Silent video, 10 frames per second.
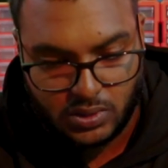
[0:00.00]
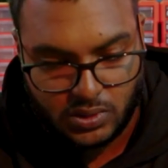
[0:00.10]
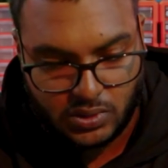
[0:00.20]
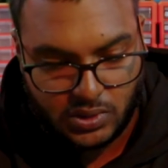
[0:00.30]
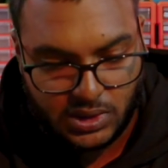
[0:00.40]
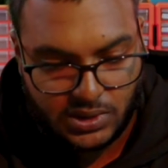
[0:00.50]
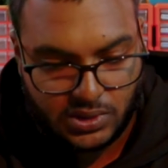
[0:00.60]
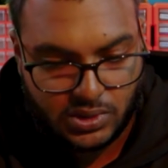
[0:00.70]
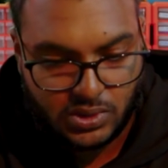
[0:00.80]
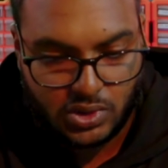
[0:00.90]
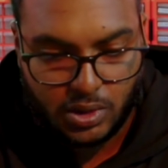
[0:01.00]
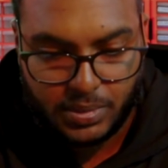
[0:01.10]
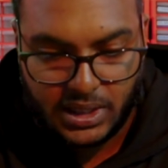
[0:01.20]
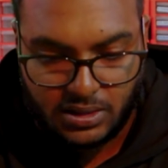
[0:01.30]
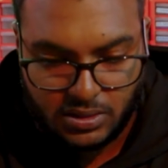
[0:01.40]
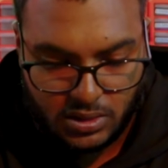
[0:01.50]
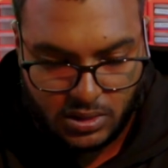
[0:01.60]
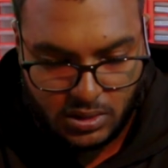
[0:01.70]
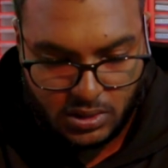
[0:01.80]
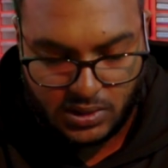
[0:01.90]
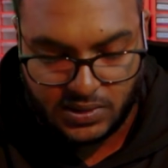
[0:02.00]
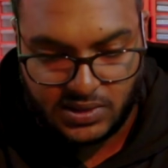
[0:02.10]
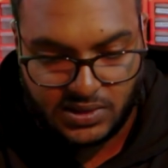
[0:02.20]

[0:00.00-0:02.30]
So that's the top plate. You can see